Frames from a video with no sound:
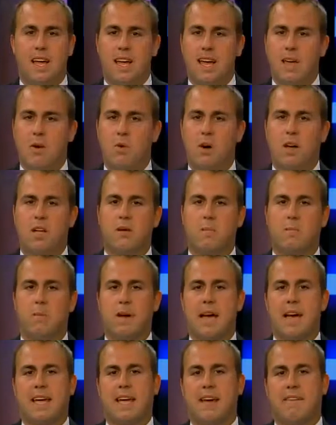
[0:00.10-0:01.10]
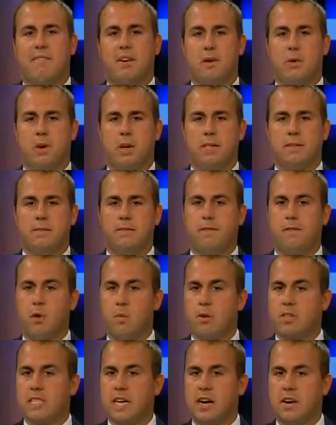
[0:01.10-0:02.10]
Hey, welcome back, everyone.
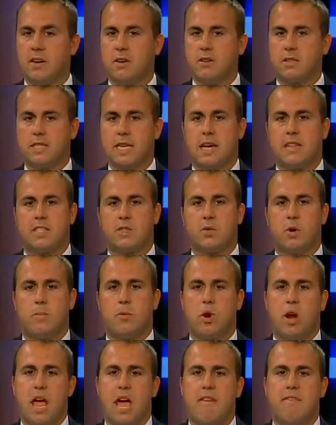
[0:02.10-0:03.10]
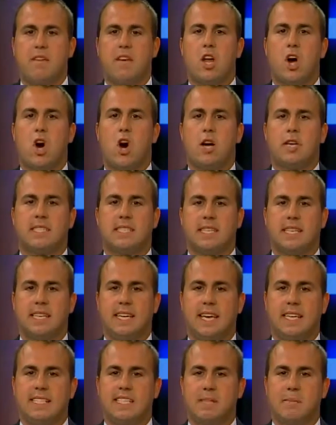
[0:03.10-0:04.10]
Former Terre Haute South swimmer Evan
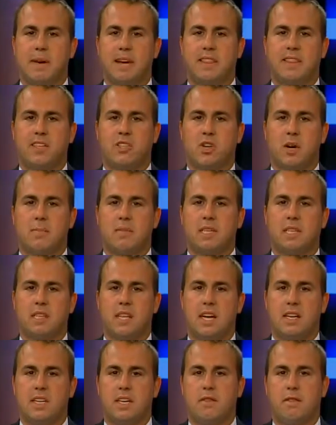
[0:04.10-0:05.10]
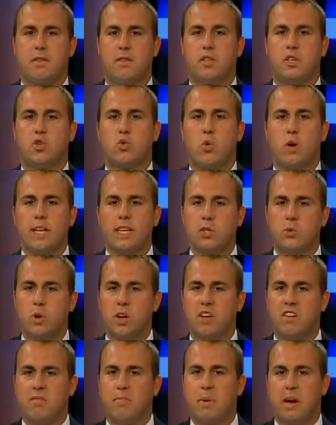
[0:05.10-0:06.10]
Austin gets to make the trip to London for the
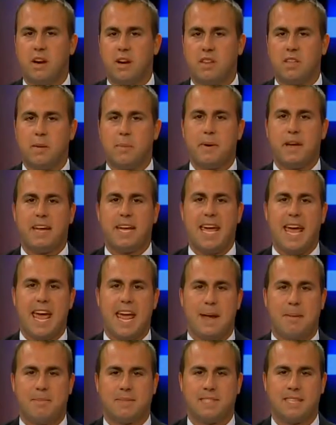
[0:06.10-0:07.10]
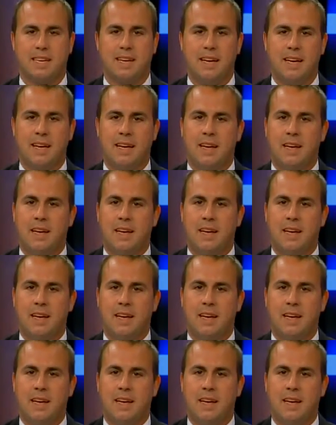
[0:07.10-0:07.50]
2012 Paralympic Games.